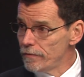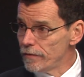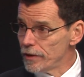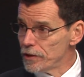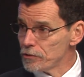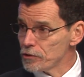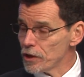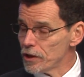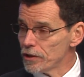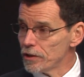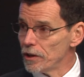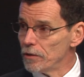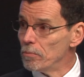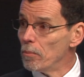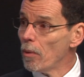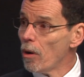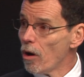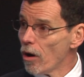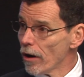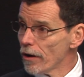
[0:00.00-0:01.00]
visit in
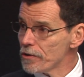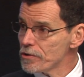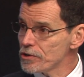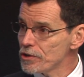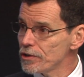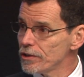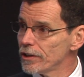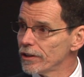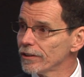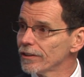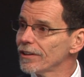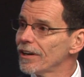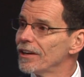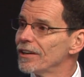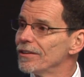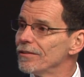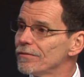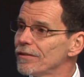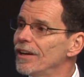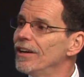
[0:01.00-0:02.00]
March to
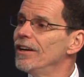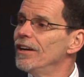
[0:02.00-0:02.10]
kind of